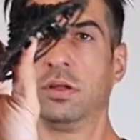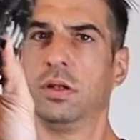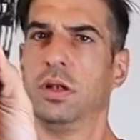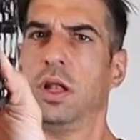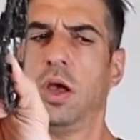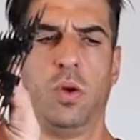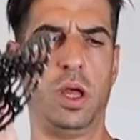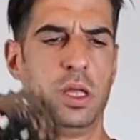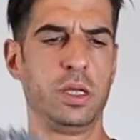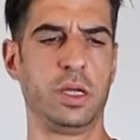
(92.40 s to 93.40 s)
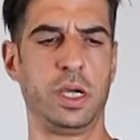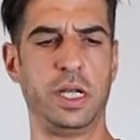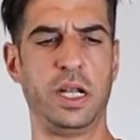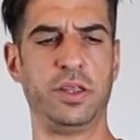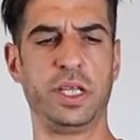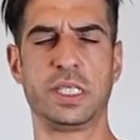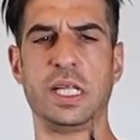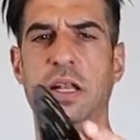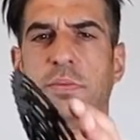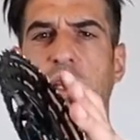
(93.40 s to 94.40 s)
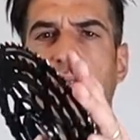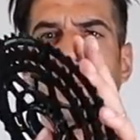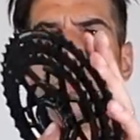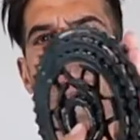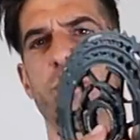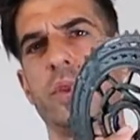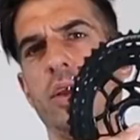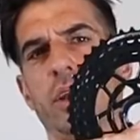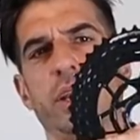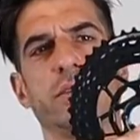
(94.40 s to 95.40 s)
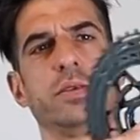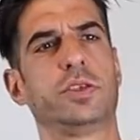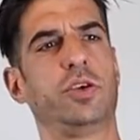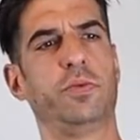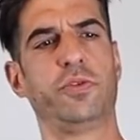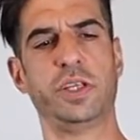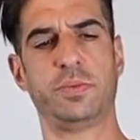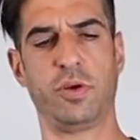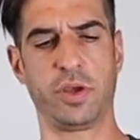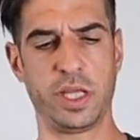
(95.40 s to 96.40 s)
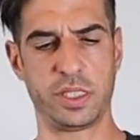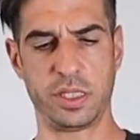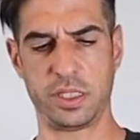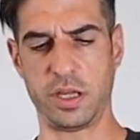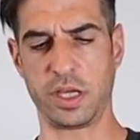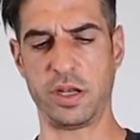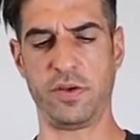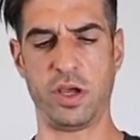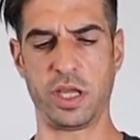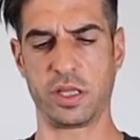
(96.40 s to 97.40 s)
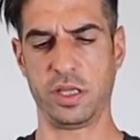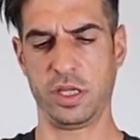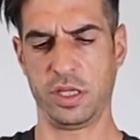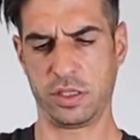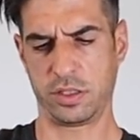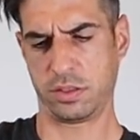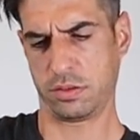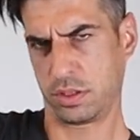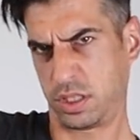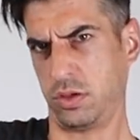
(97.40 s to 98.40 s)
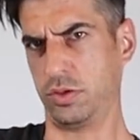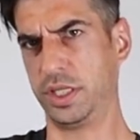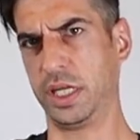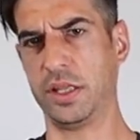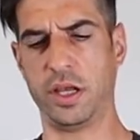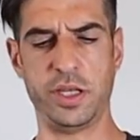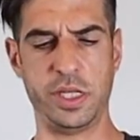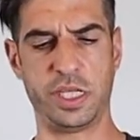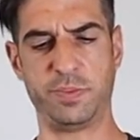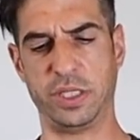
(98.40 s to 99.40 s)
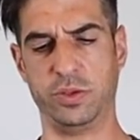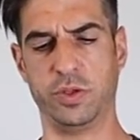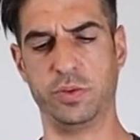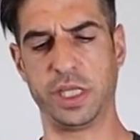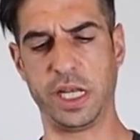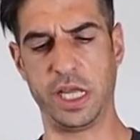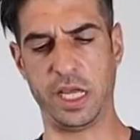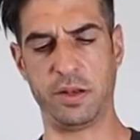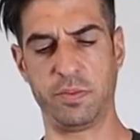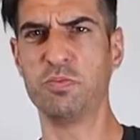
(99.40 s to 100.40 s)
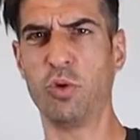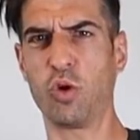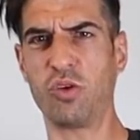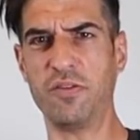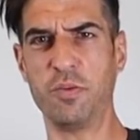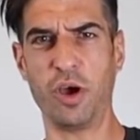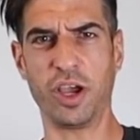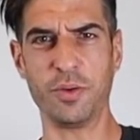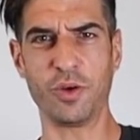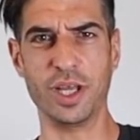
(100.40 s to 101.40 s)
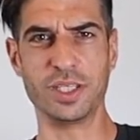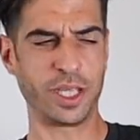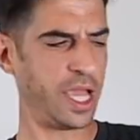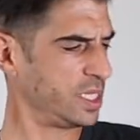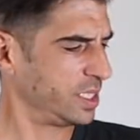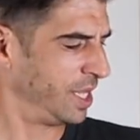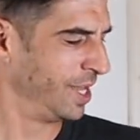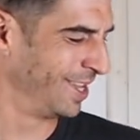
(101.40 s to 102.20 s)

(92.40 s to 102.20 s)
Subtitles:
lower, and then I think it's an aluminium like top three sprockets. So it kind of like slots together, and you need a special tool to get it in. More gravel bike upgrades, I guess.